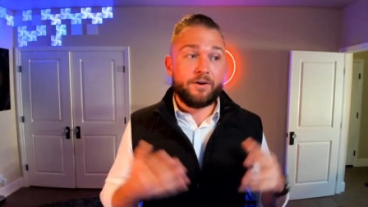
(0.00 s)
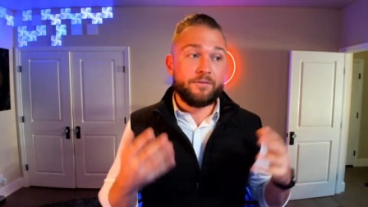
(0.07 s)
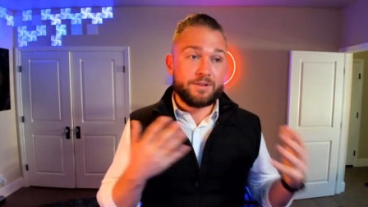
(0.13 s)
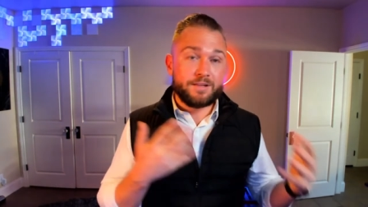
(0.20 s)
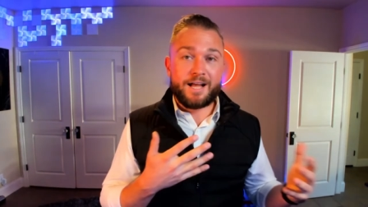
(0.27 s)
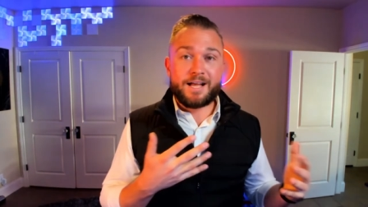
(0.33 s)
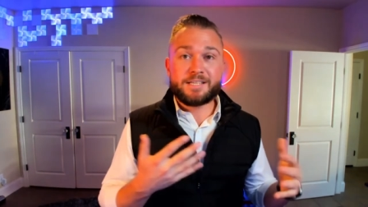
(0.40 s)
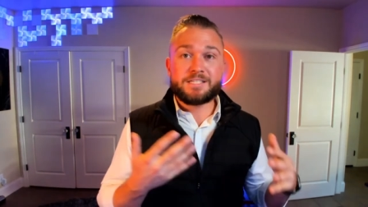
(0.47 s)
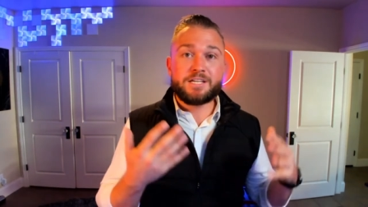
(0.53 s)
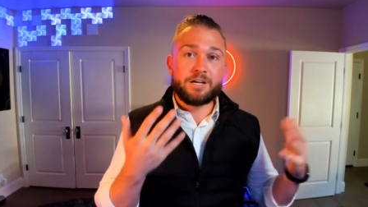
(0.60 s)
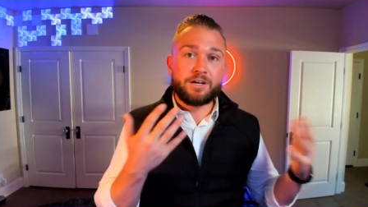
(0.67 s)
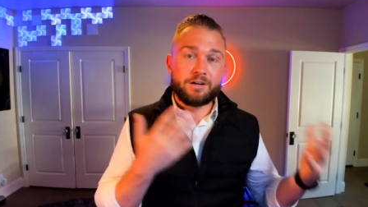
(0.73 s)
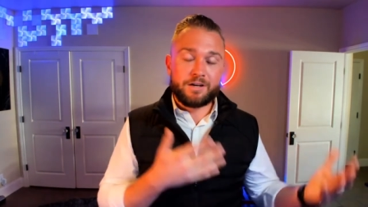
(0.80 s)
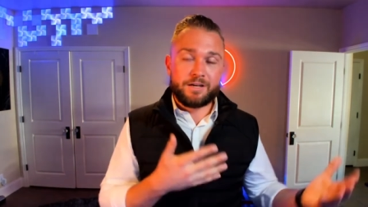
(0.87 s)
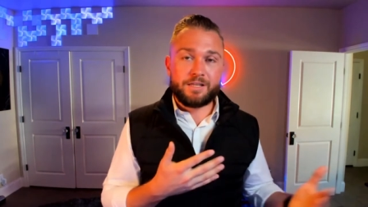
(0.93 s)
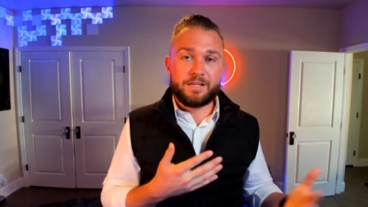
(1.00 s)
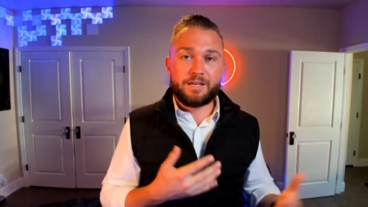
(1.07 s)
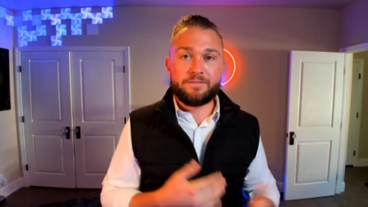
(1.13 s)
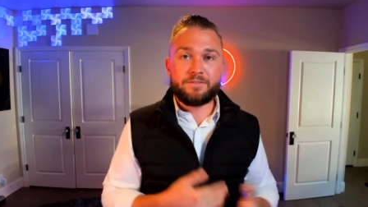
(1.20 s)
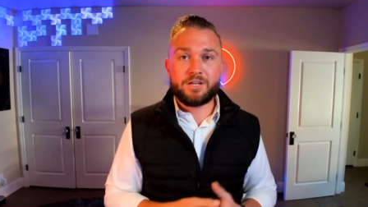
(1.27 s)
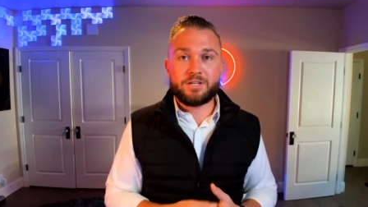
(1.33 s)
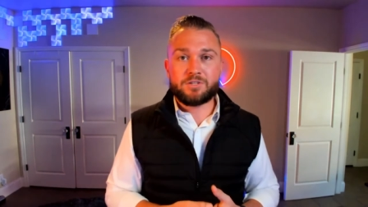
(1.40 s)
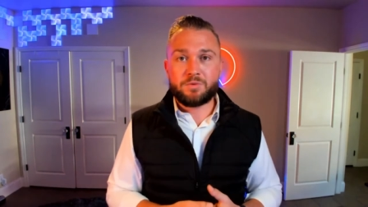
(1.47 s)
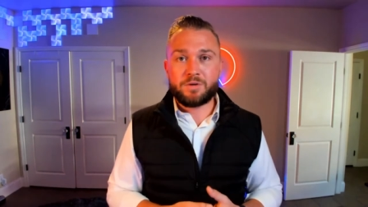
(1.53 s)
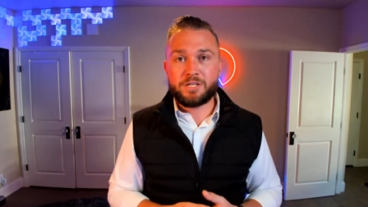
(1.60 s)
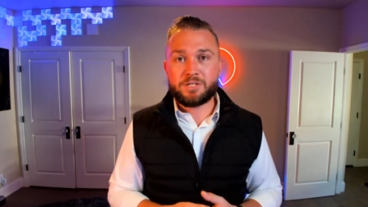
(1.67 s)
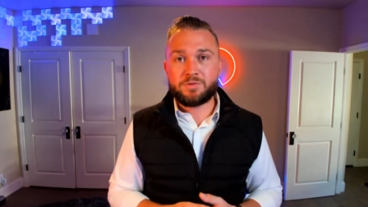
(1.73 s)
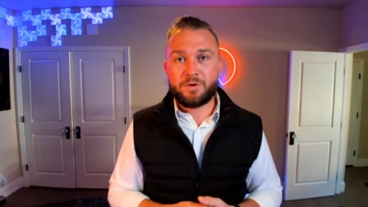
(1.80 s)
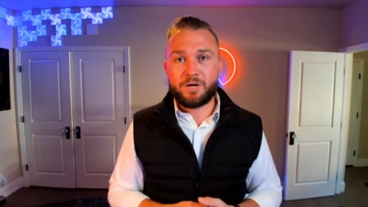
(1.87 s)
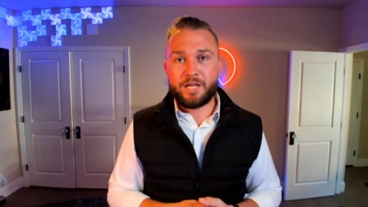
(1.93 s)
over the last year. And then even in
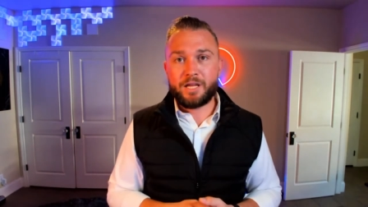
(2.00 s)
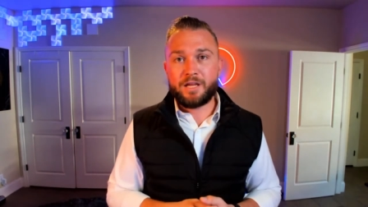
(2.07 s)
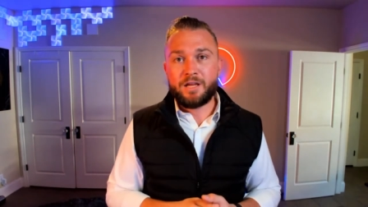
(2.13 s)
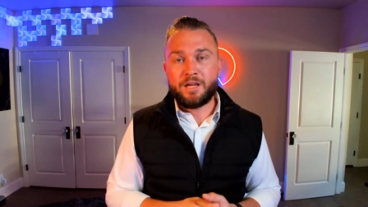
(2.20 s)
twenty twenty,